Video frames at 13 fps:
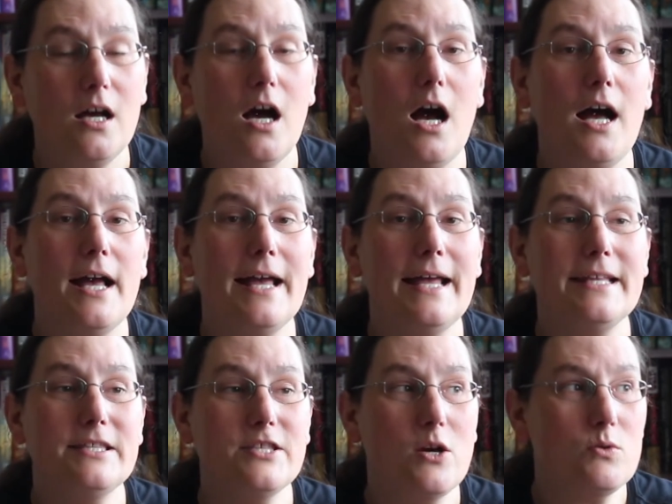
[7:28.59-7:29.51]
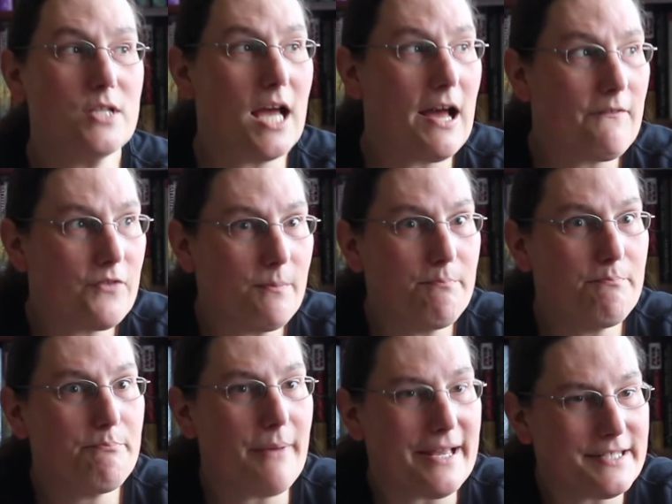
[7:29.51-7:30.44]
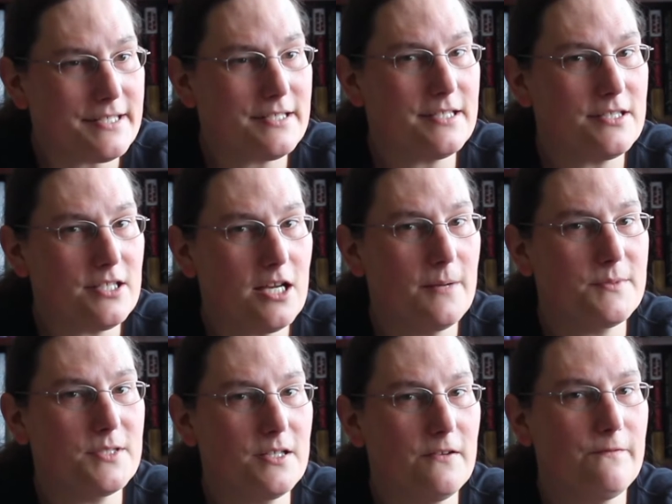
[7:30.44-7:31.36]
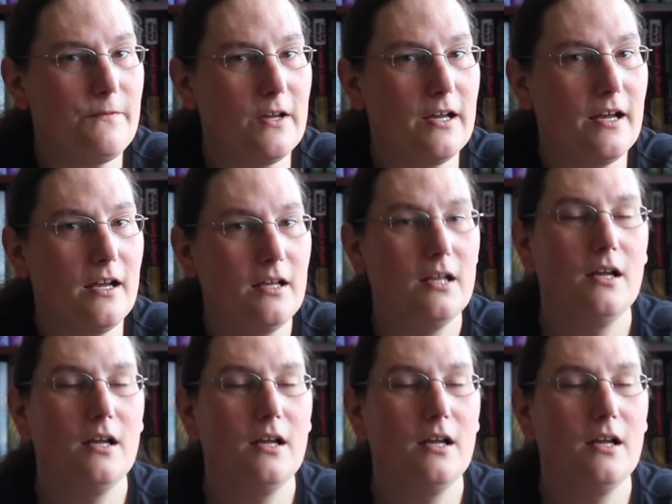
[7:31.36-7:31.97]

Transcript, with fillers: I don't have the best in terms of uh,